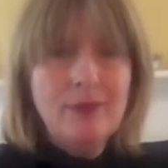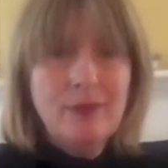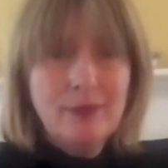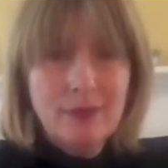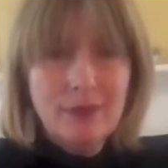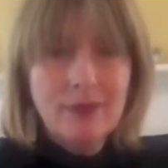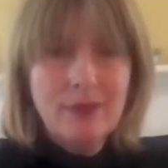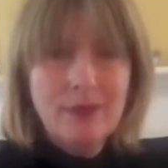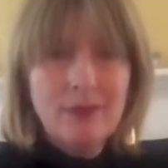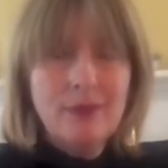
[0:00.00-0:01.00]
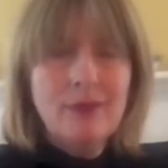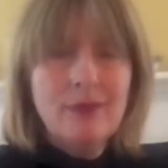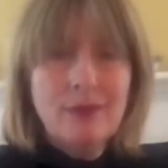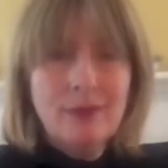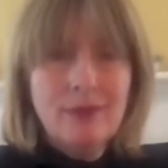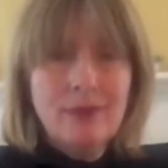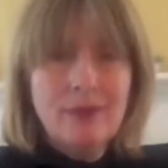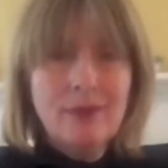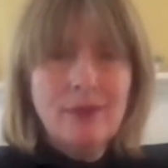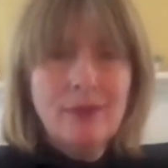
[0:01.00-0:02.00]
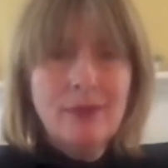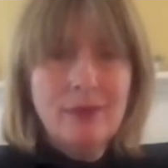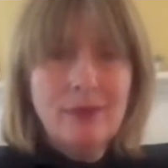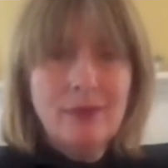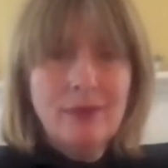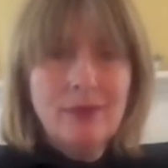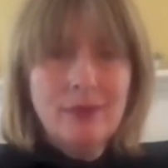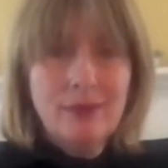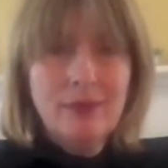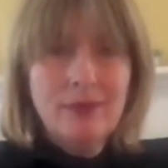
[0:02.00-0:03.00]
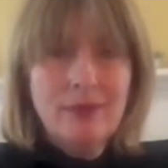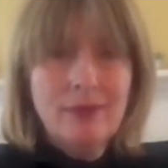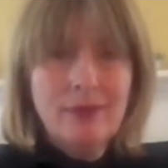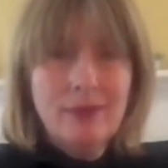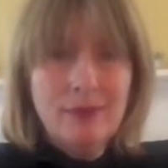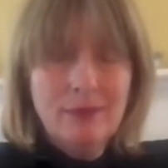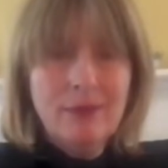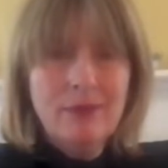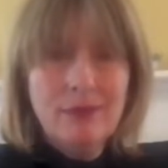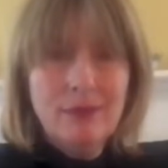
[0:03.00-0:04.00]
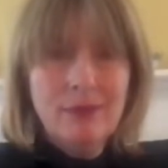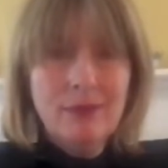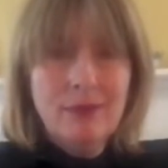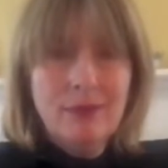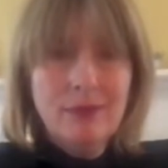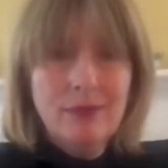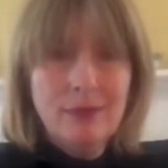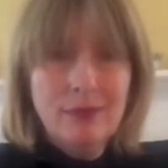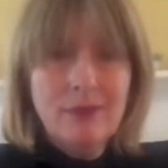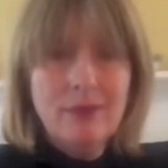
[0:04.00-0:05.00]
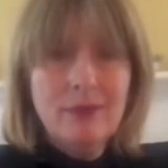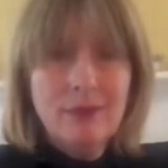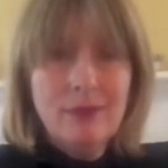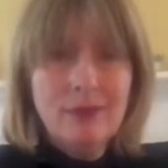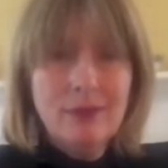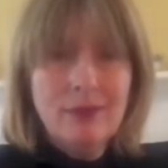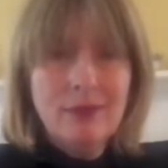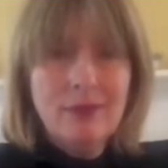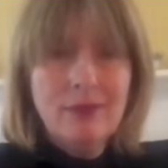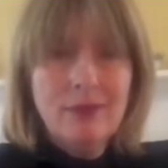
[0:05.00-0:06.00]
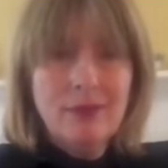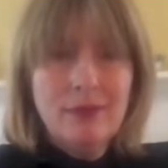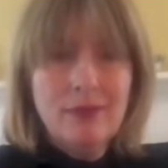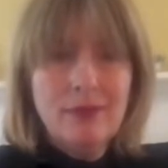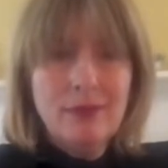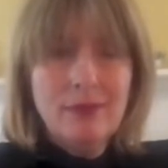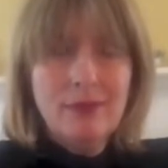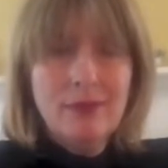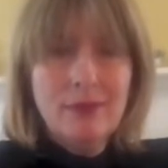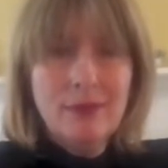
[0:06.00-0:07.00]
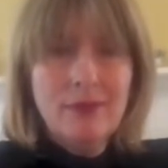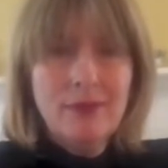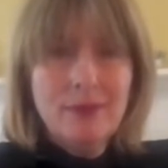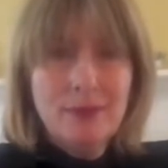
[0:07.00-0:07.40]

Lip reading: (not speaking)